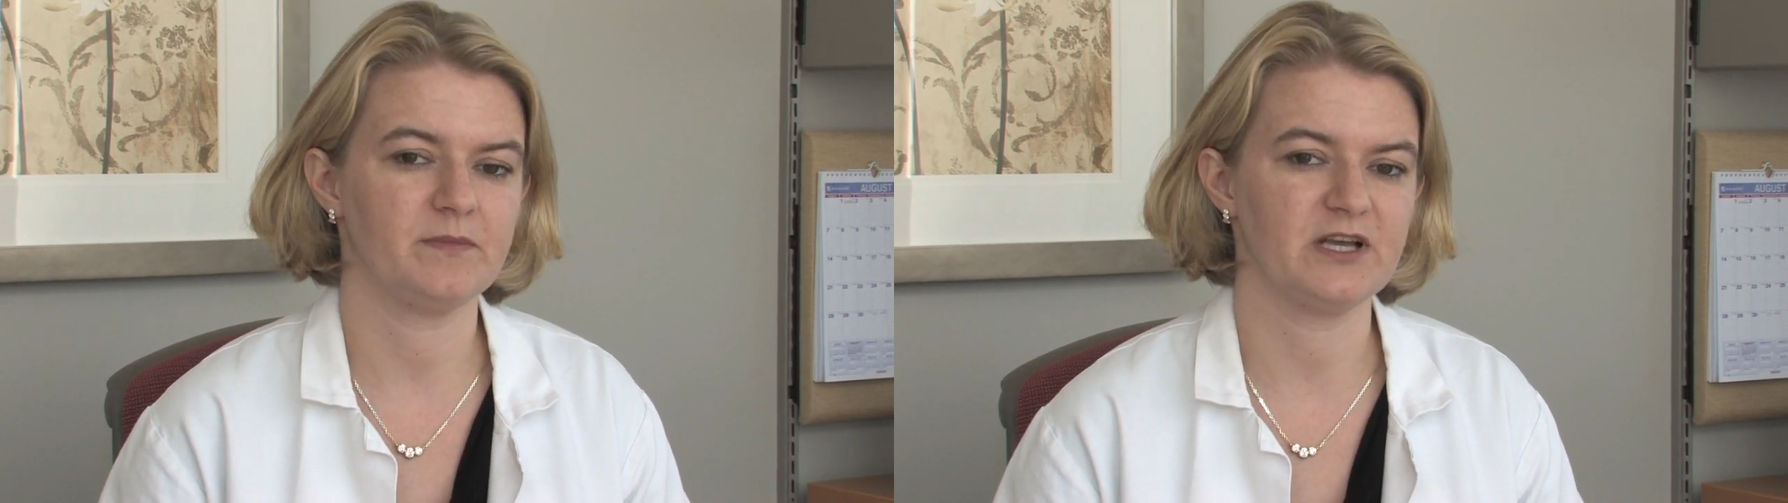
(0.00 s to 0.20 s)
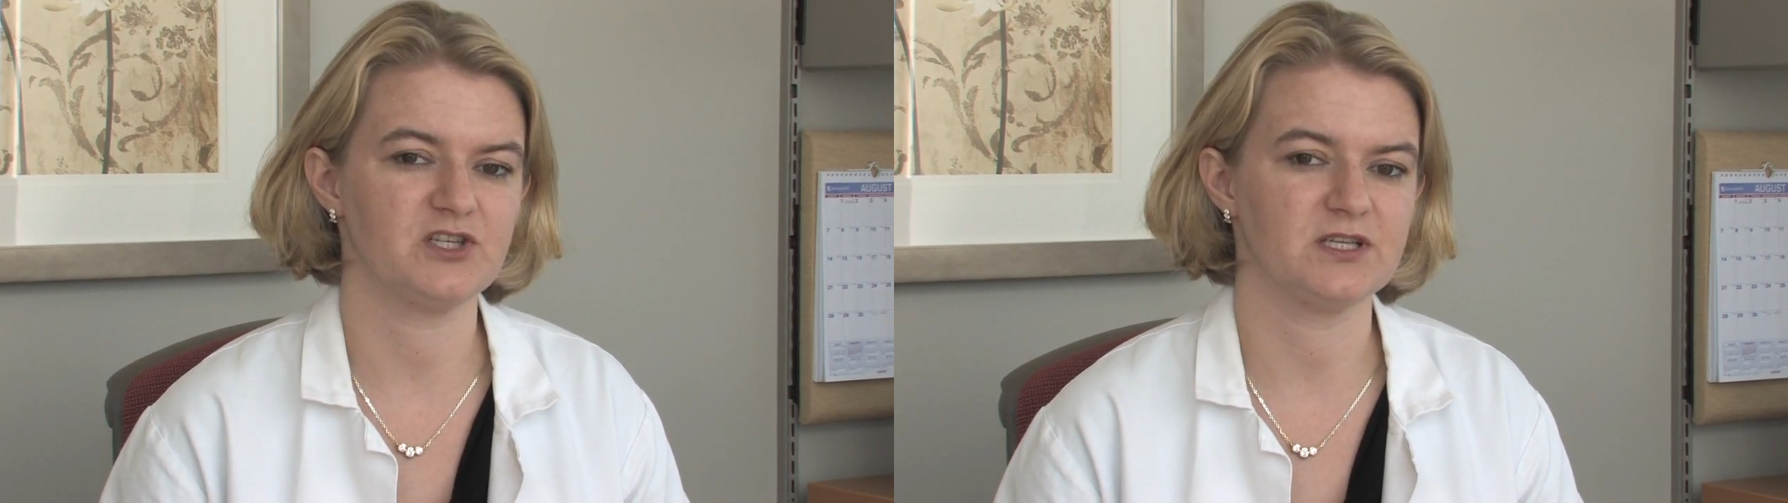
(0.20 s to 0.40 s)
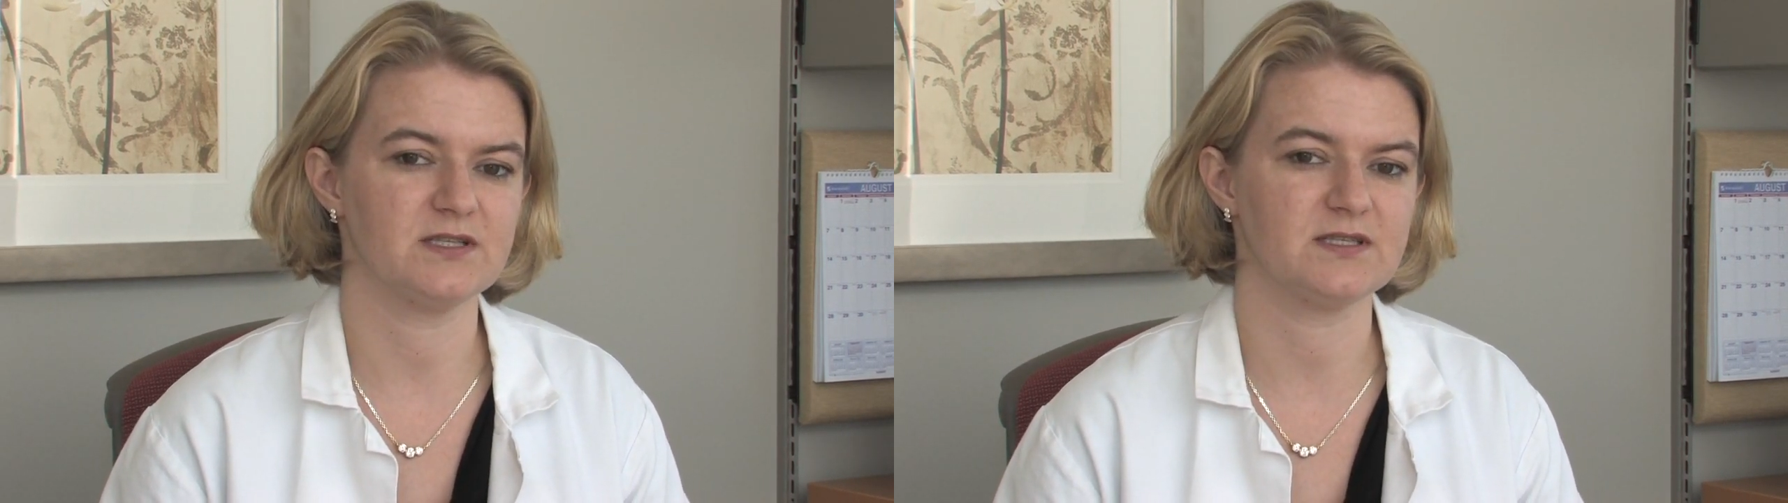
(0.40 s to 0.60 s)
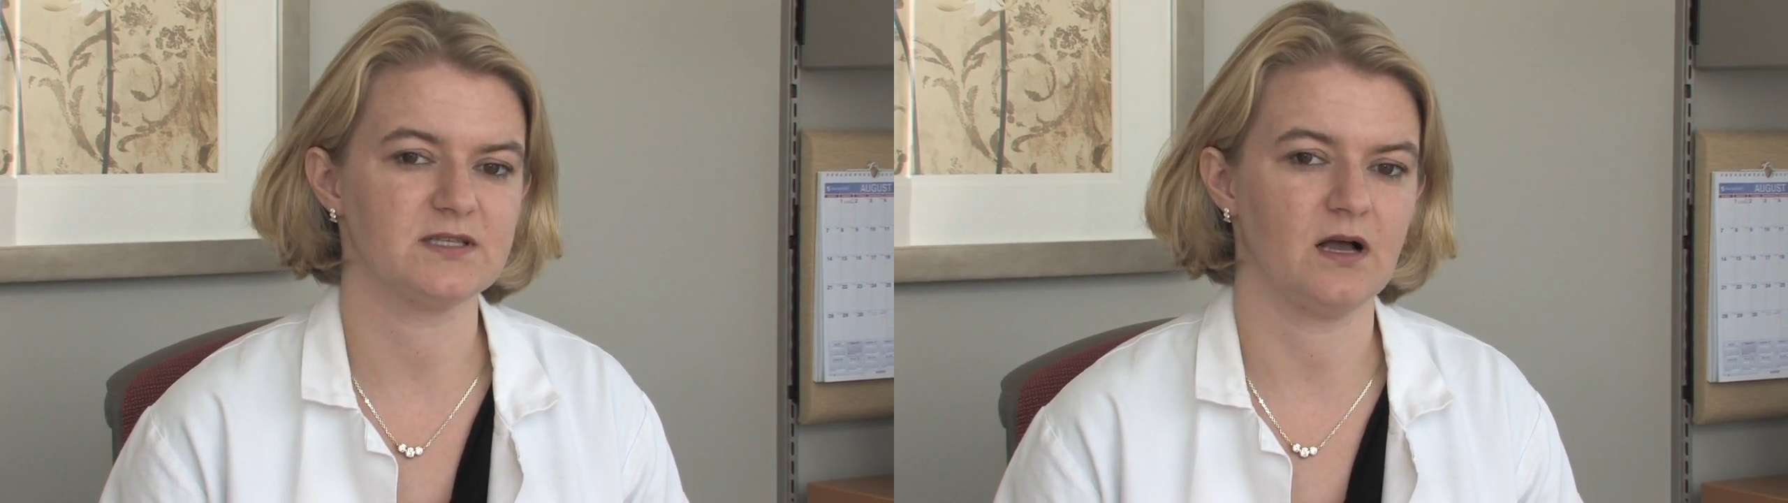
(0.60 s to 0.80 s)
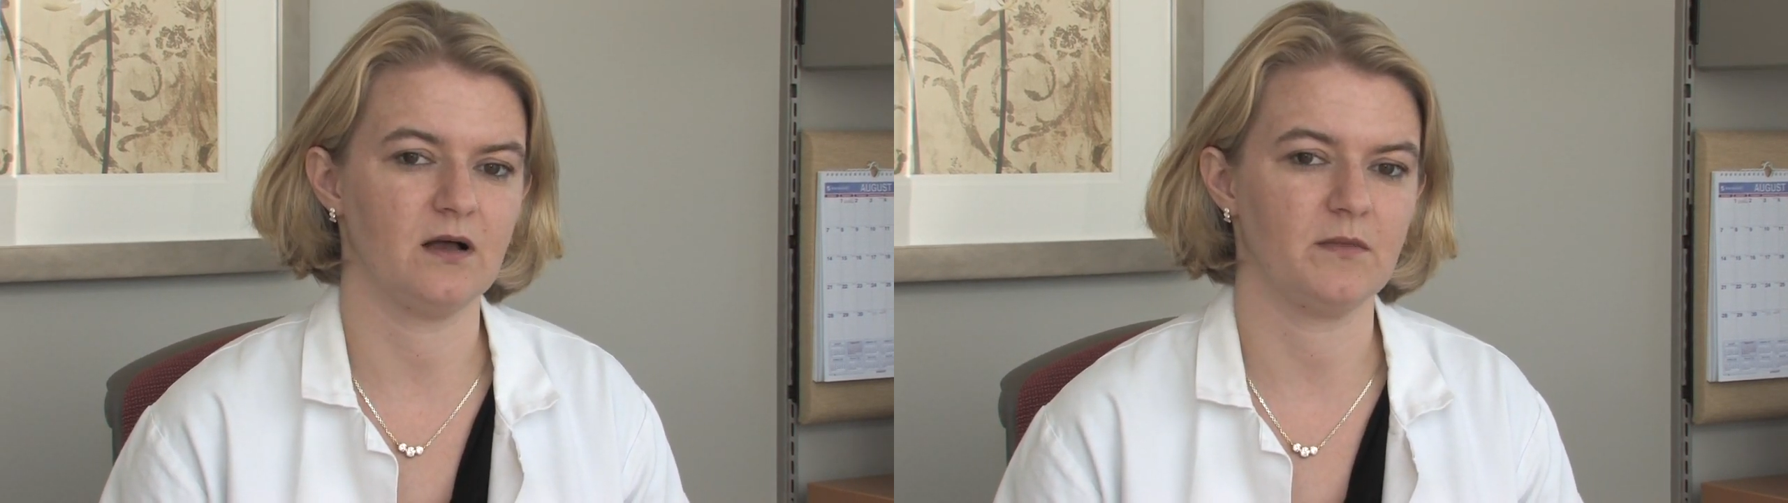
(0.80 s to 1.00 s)
patients
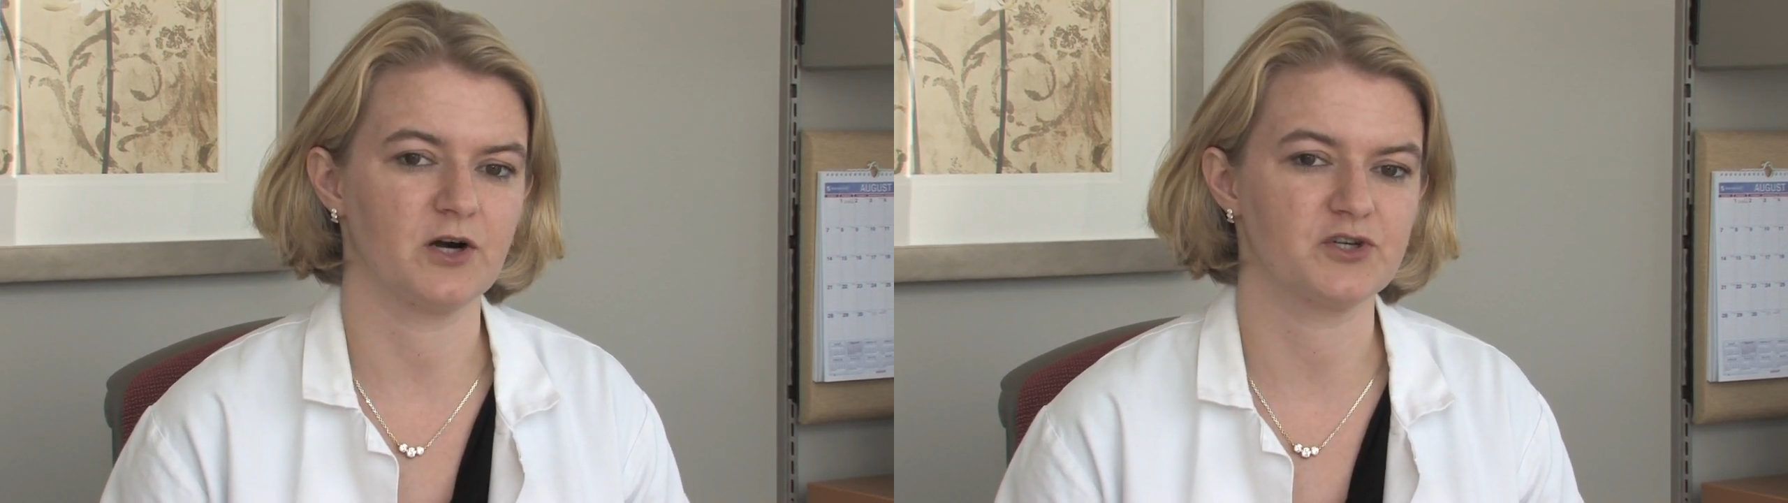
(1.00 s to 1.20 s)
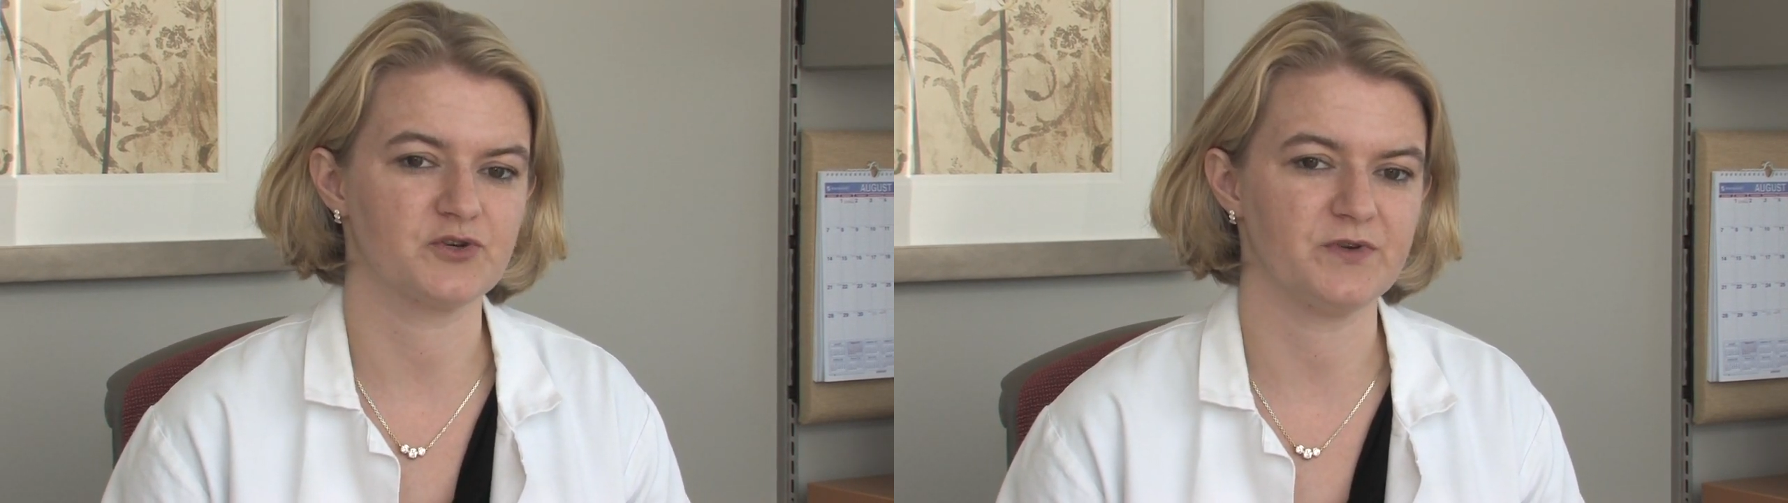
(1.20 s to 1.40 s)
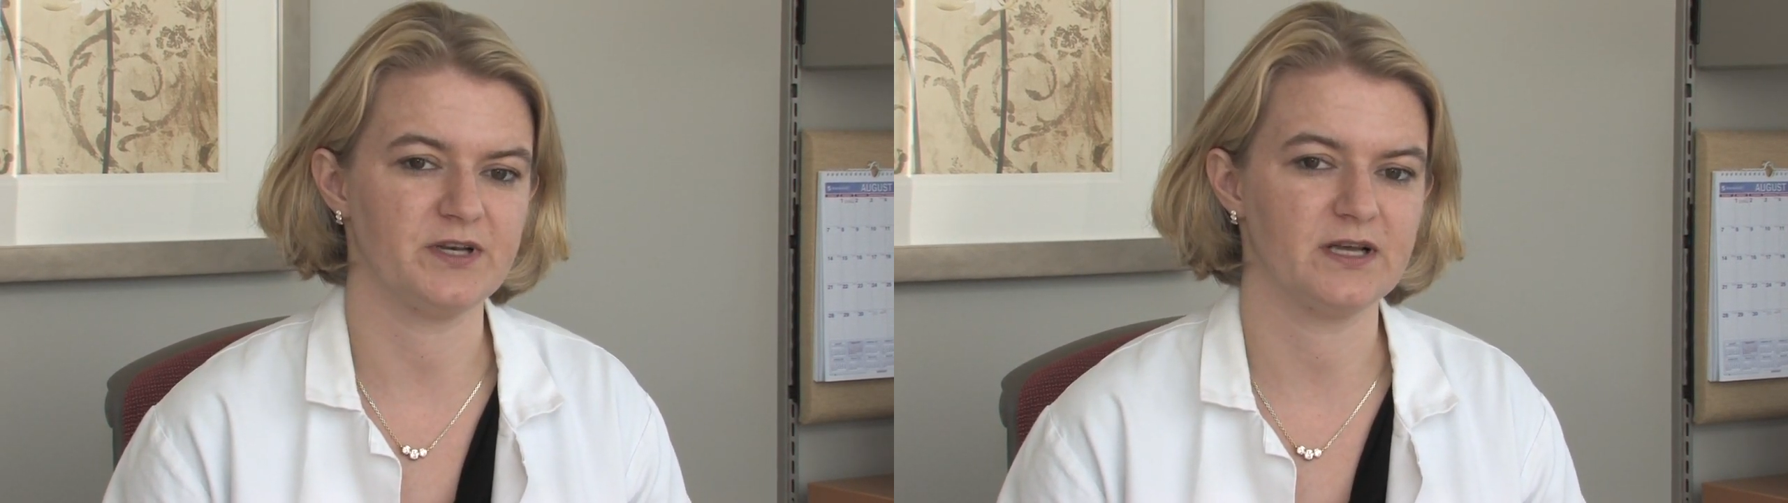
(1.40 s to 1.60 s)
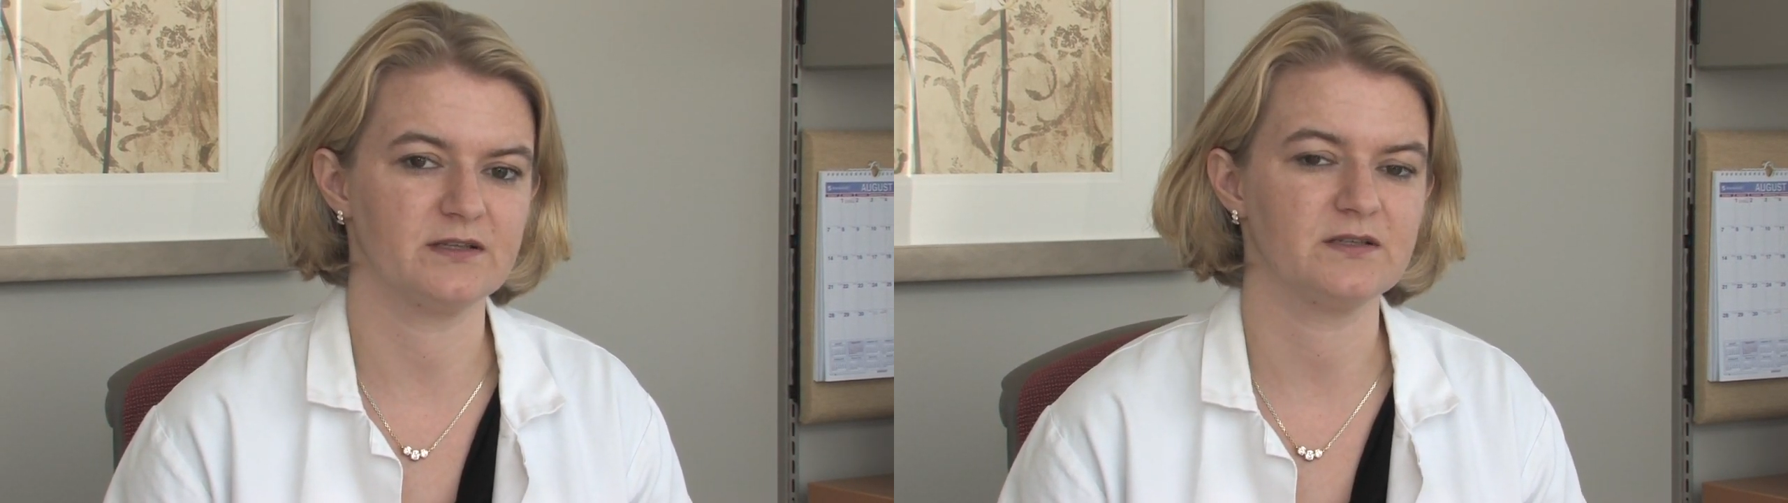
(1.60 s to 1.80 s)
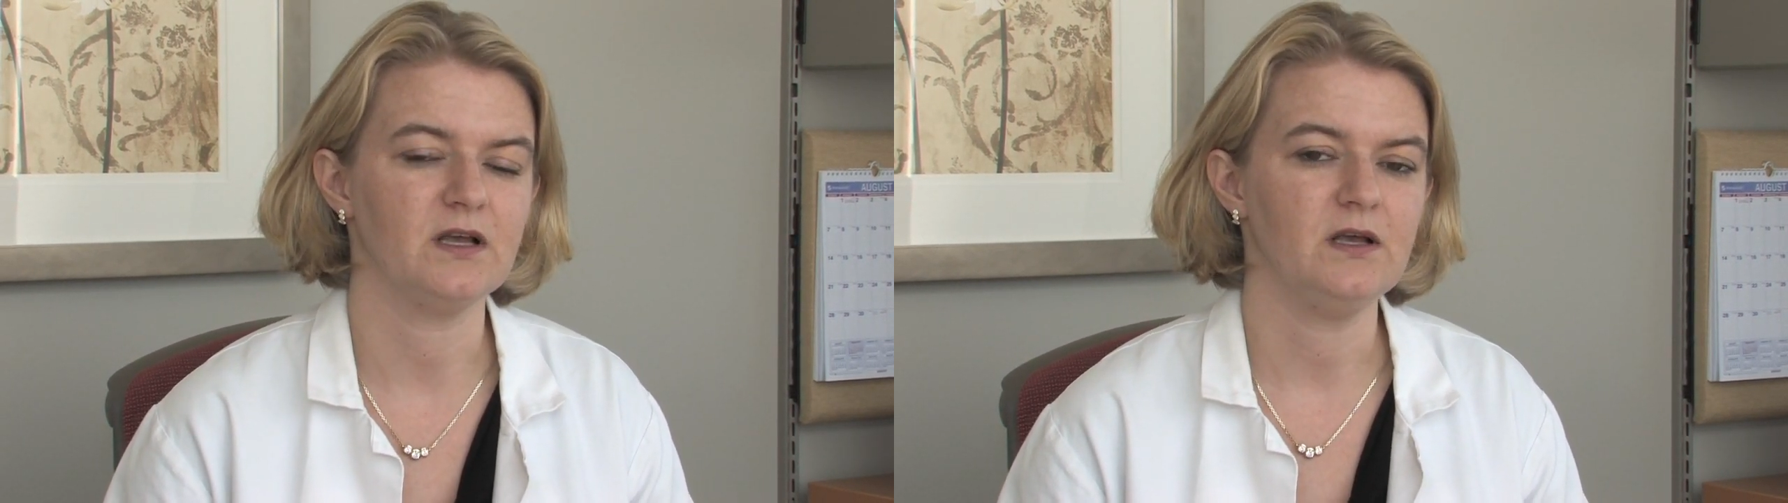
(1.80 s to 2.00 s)
um, are treated